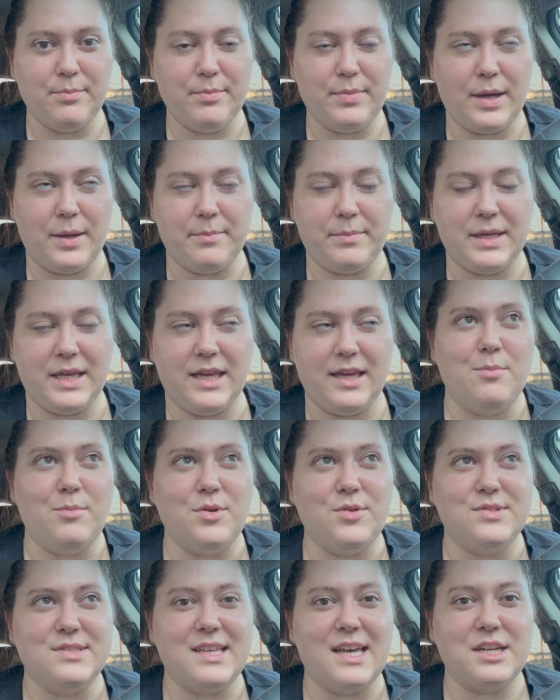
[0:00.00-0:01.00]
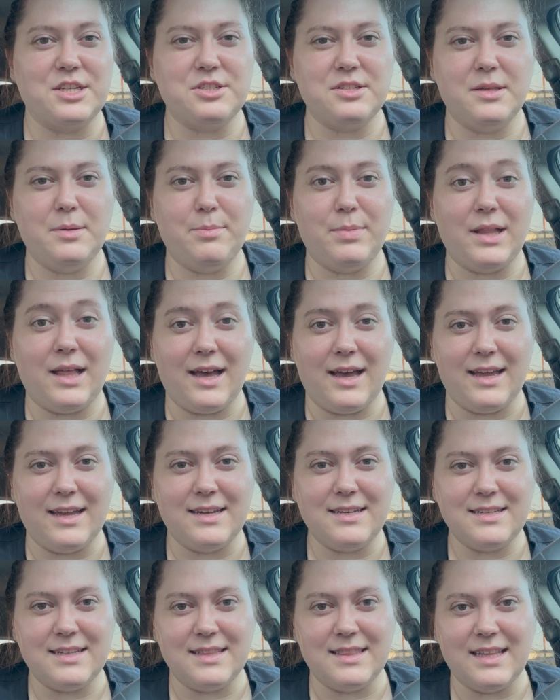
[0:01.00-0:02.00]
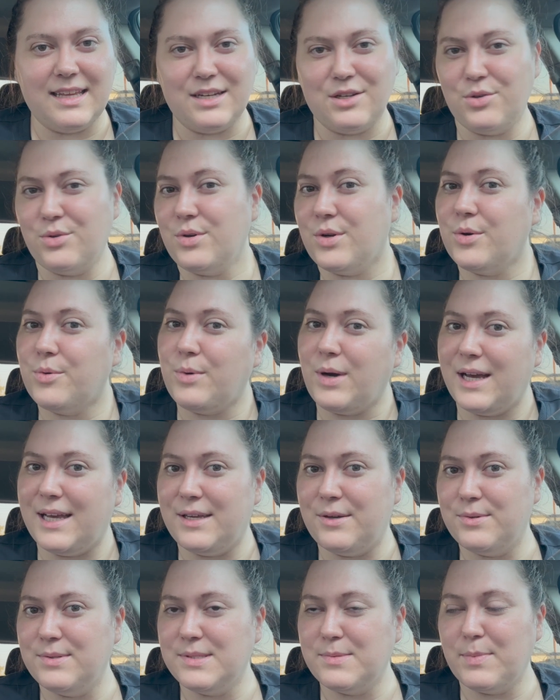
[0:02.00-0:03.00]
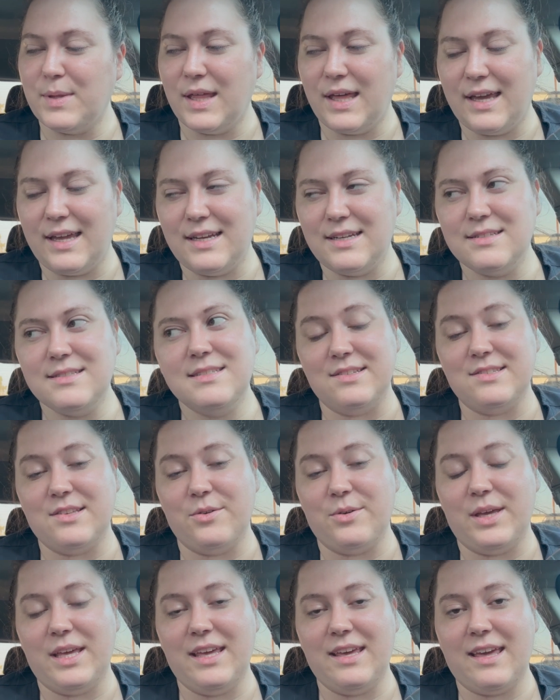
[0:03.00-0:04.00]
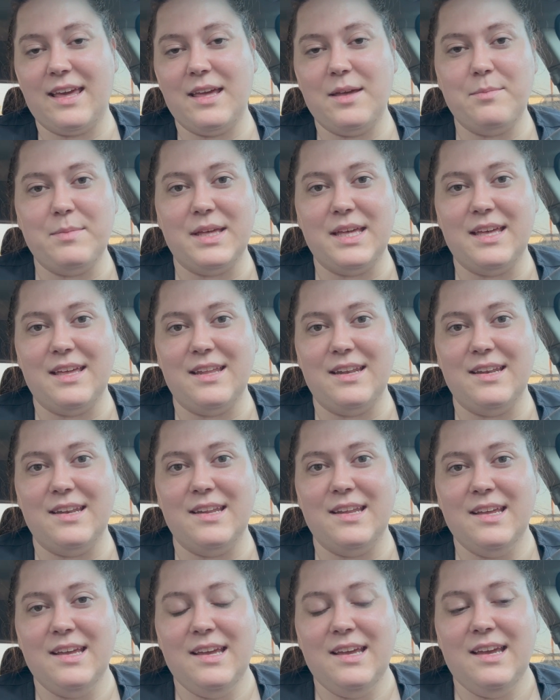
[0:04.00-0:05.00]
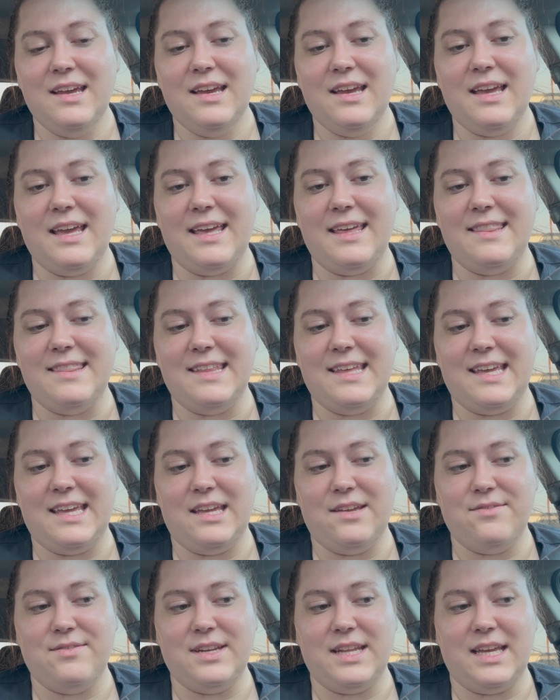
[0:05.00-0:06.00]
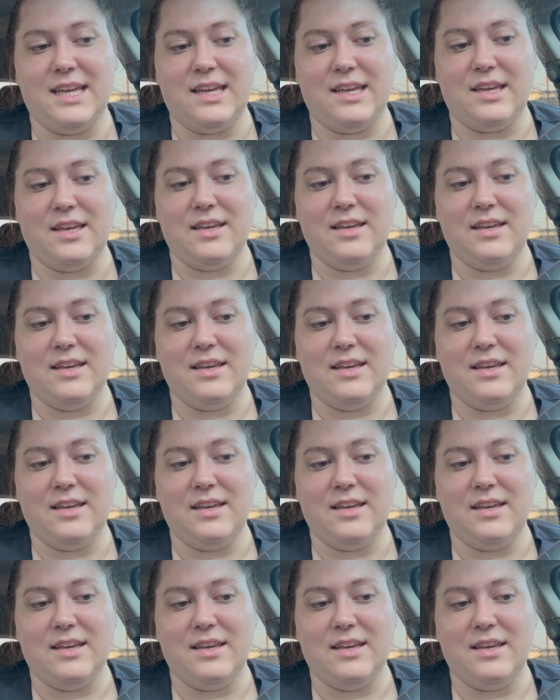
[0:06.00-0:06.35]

puppy who's actually blind, and they don't know why he was blind. So he came in the evening